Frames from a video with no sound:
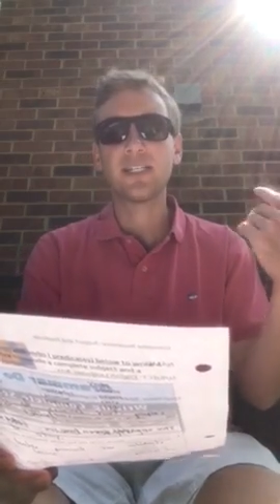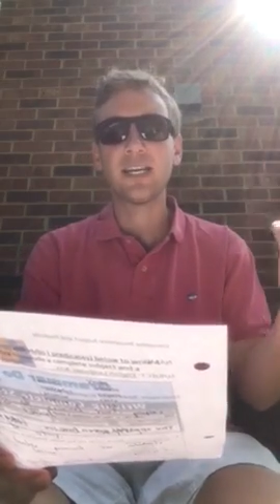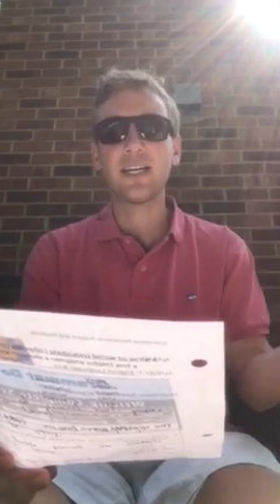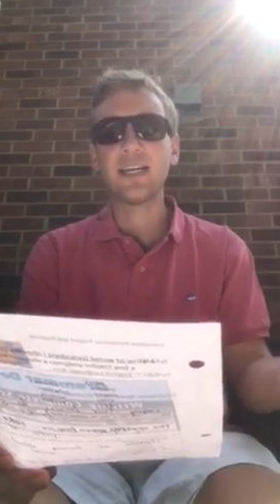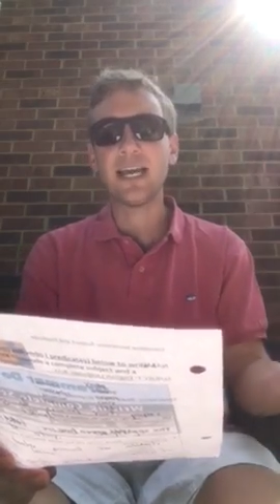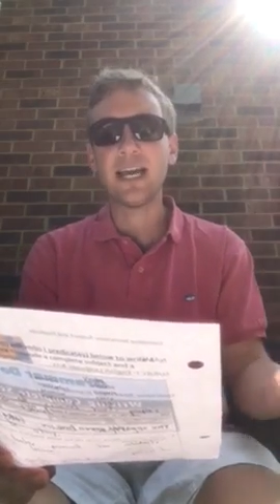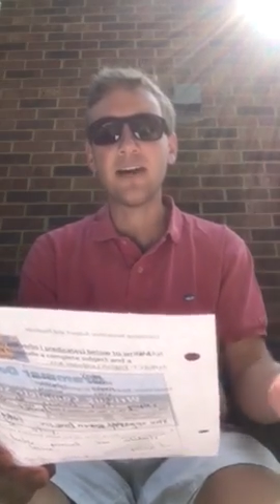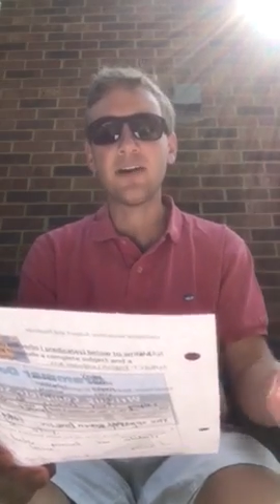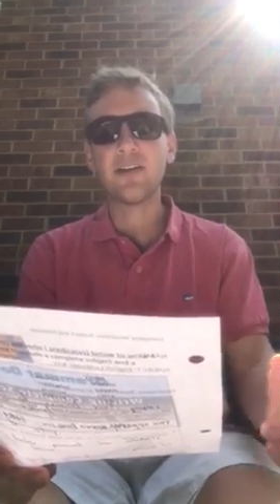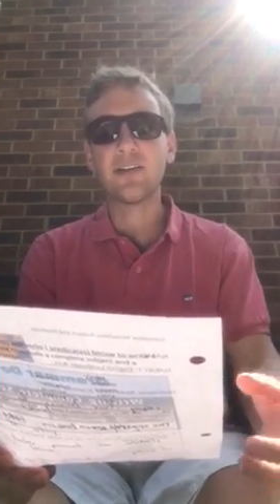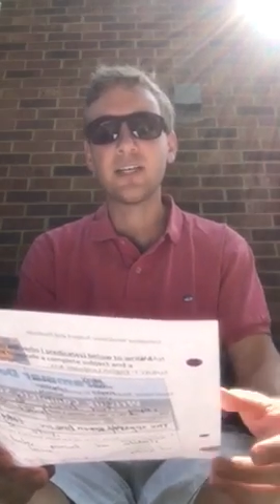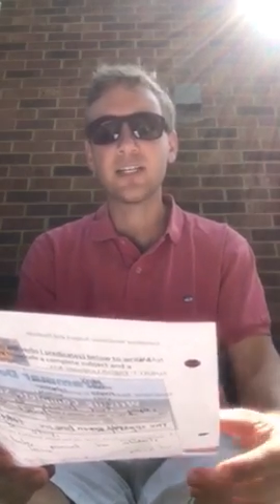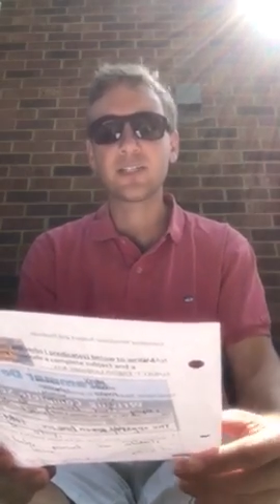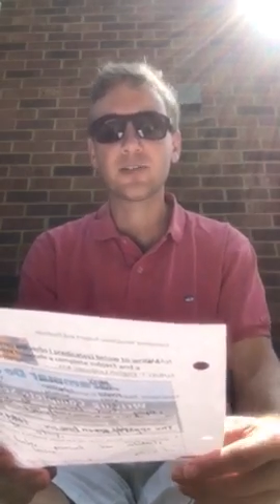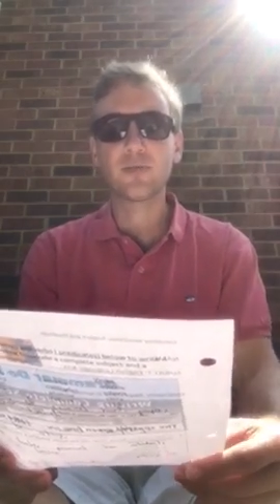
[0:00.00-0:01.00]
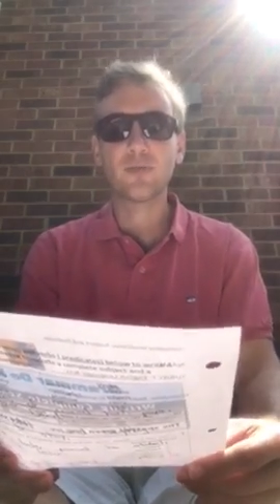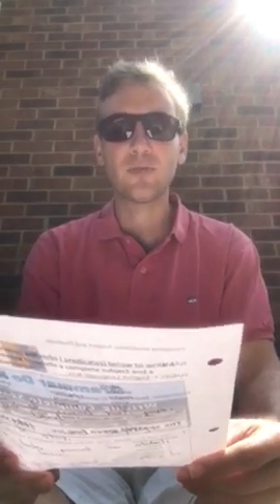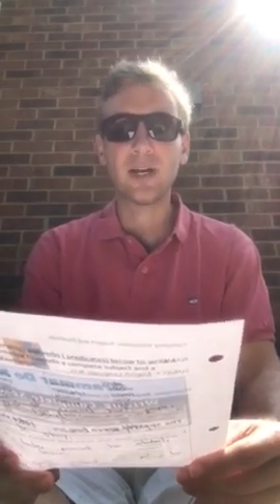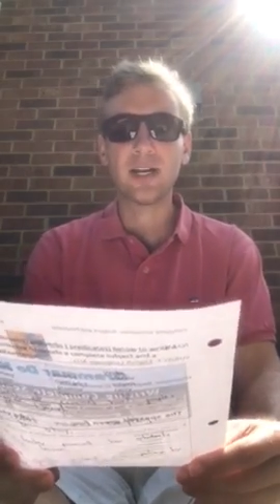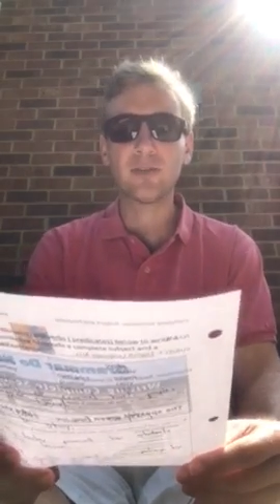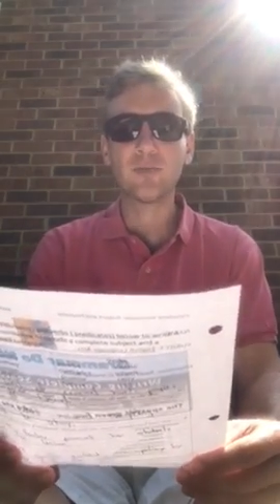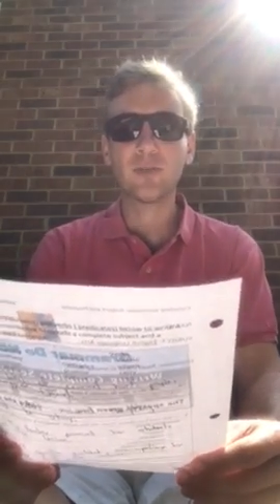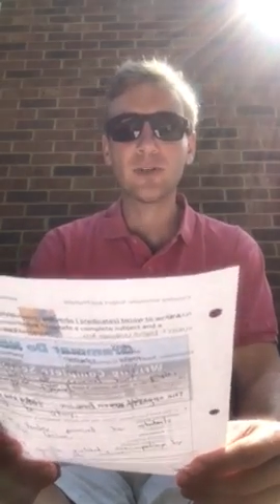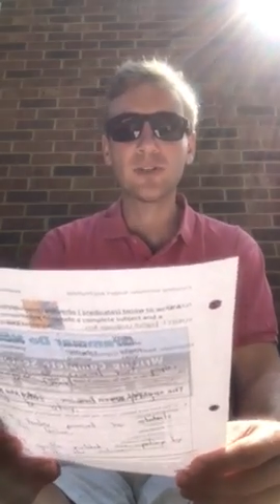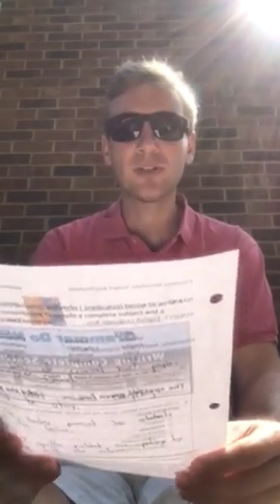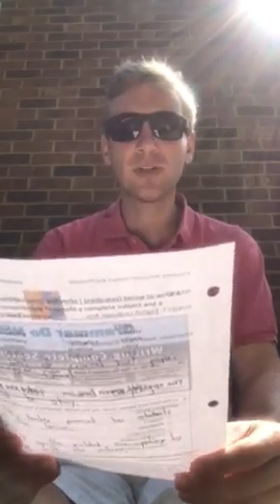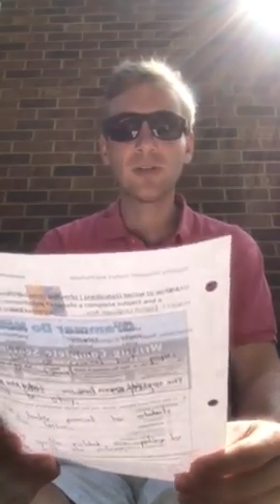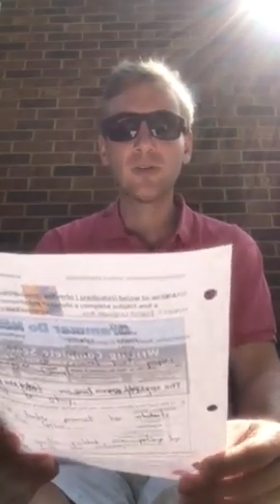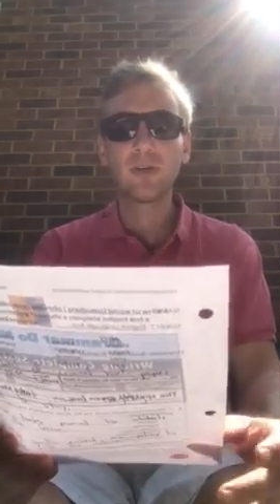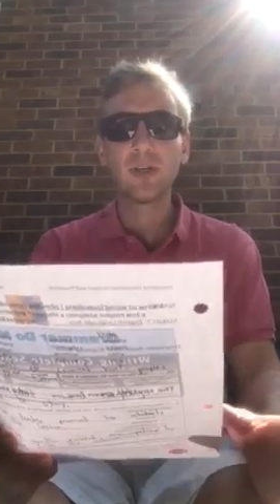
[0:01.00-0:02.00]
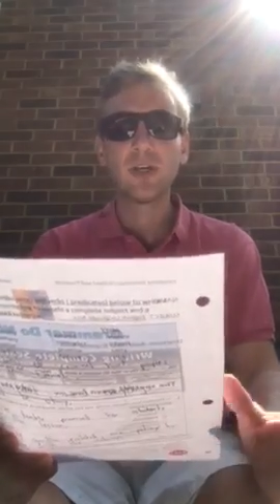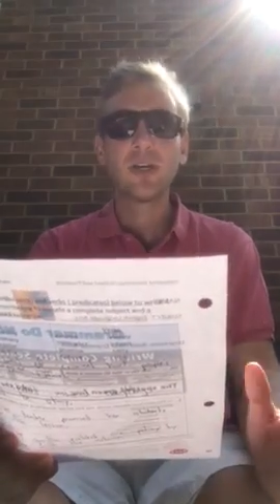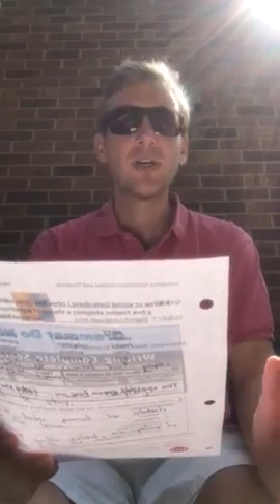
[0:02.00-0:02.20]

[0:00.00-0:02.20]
that say noun, and that's correct. So